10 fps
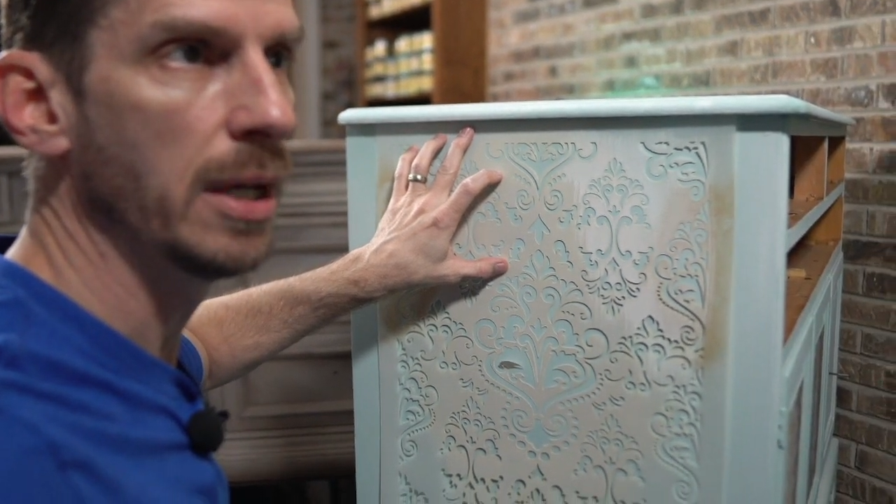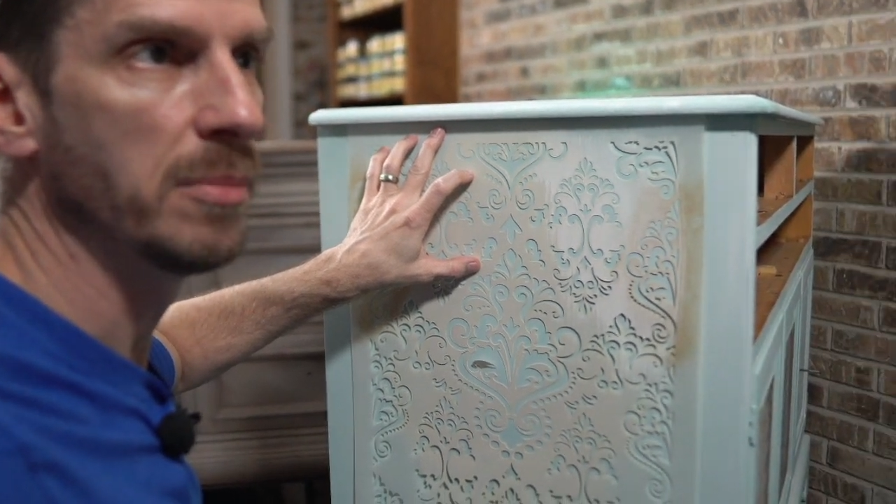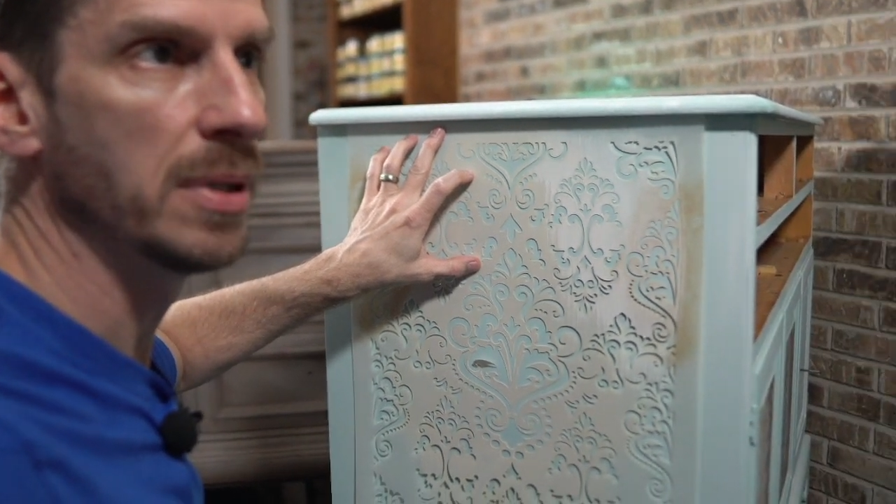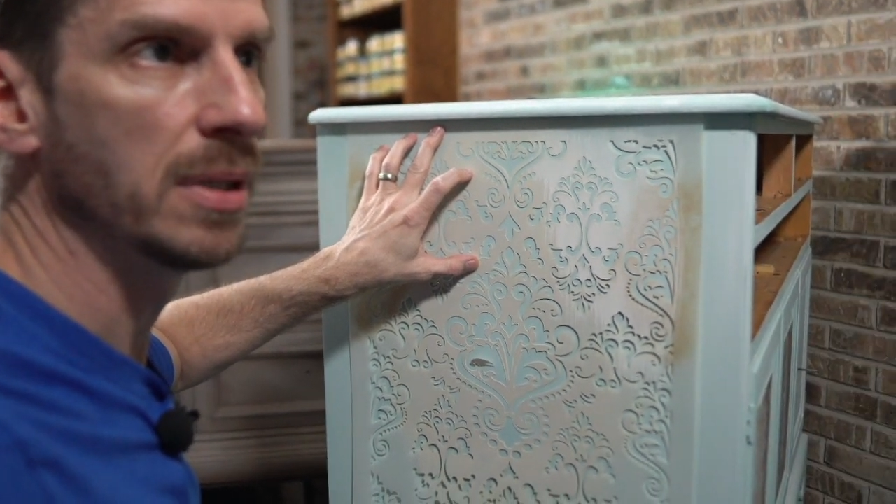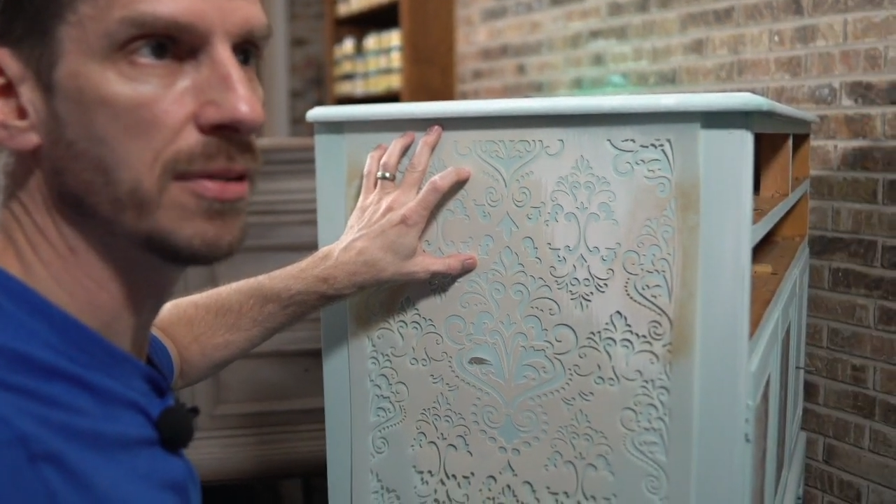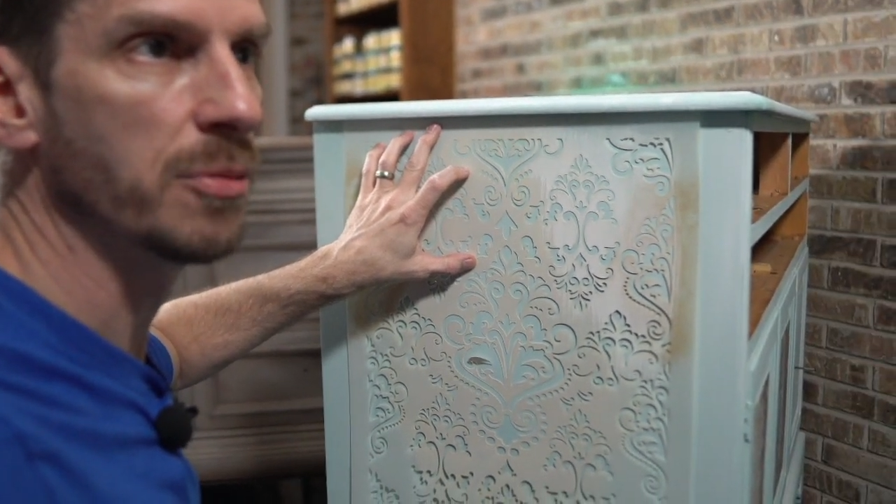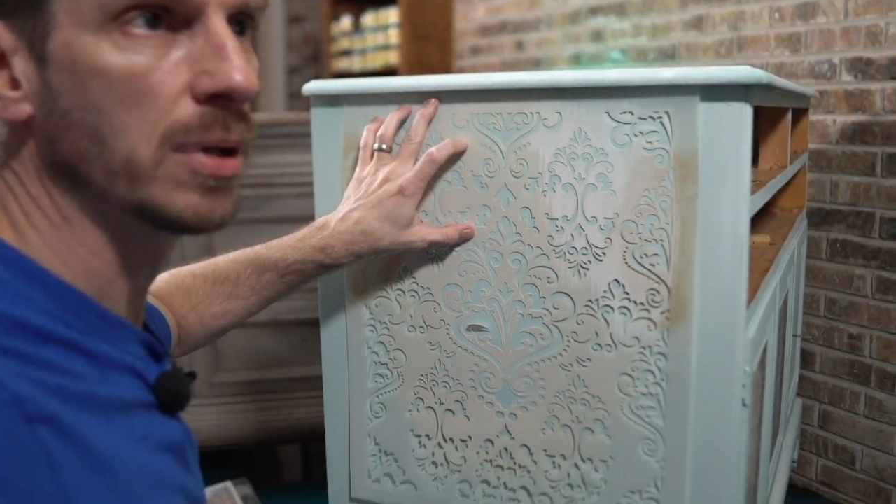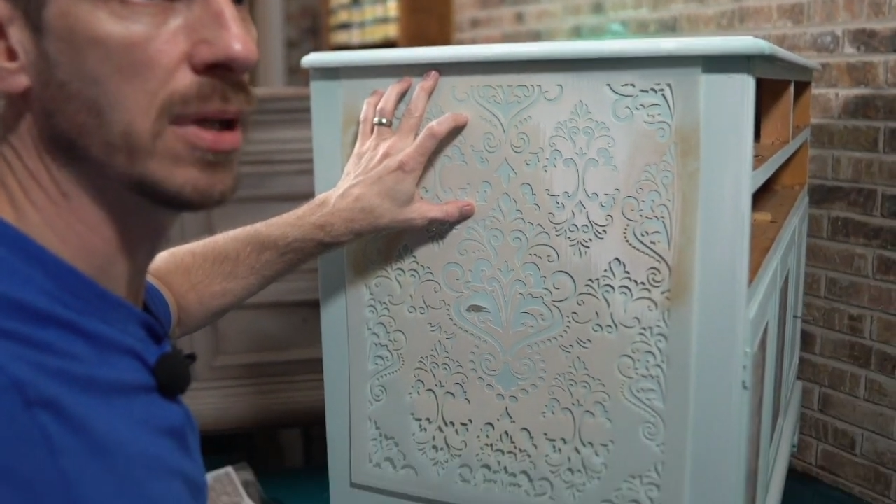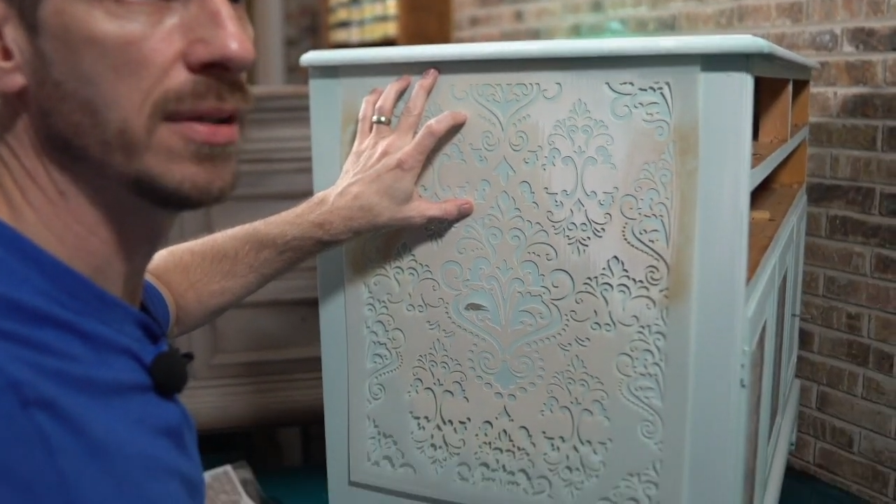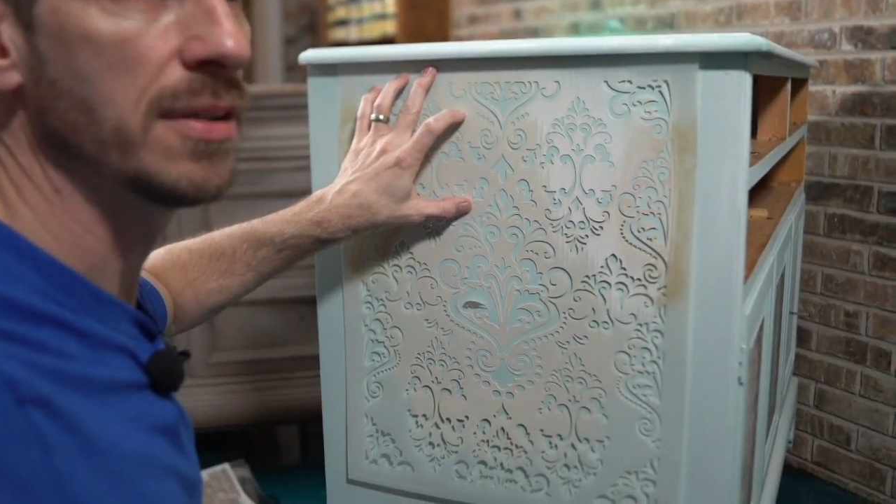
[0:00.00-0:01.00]
but let's work
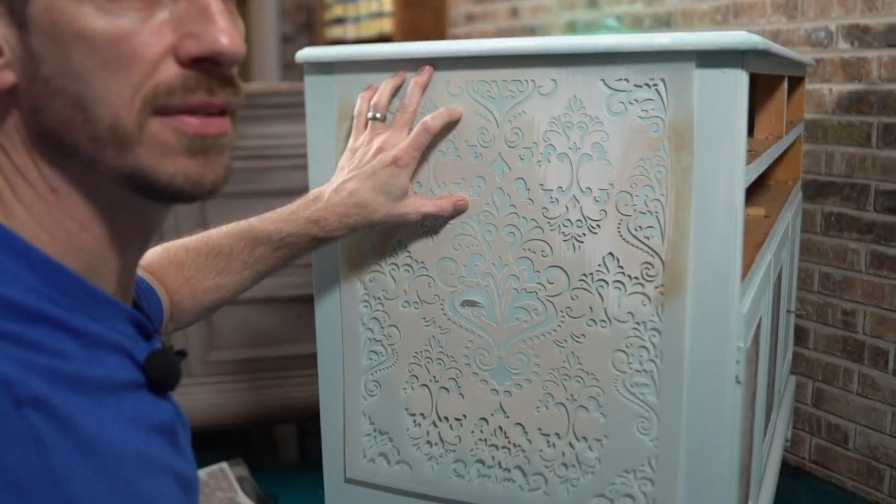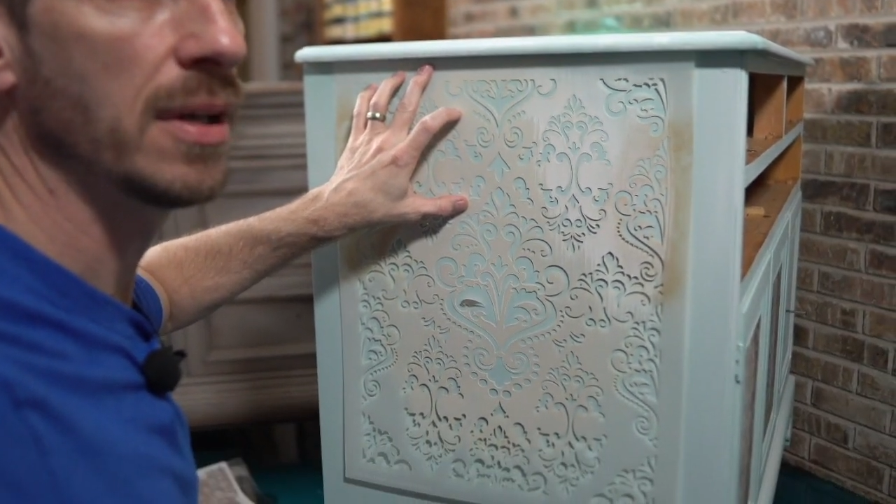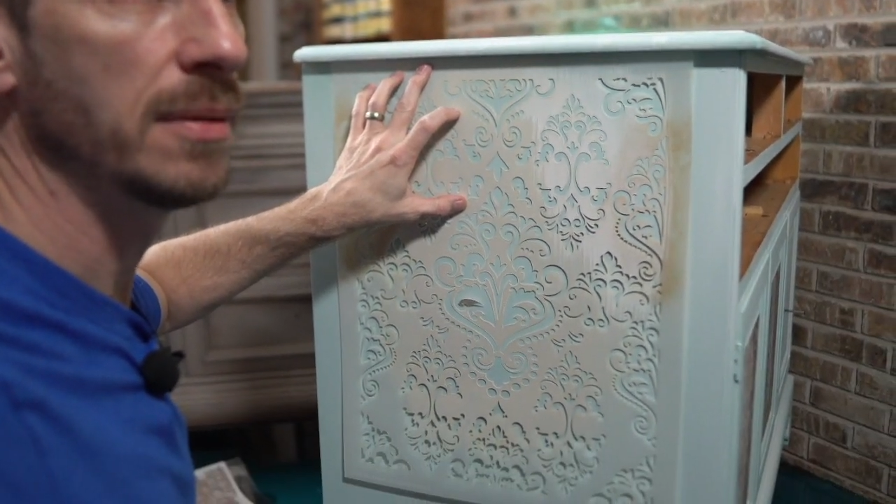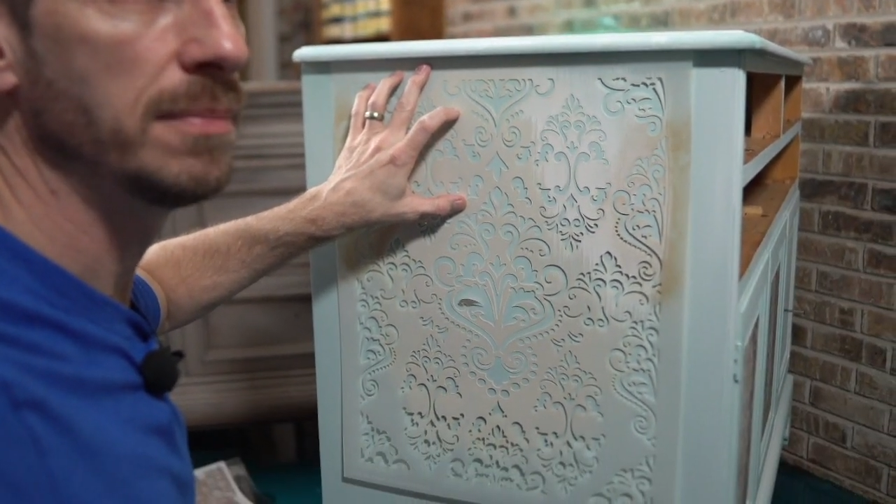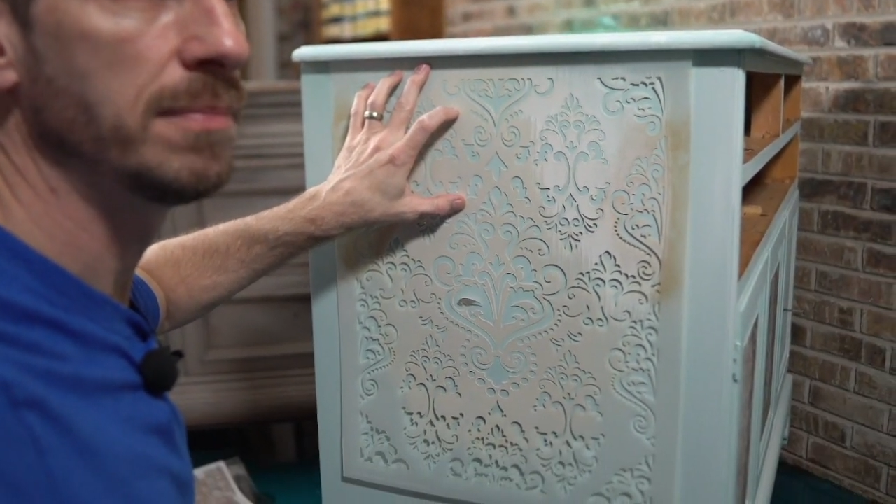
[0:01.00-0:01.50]
on this side.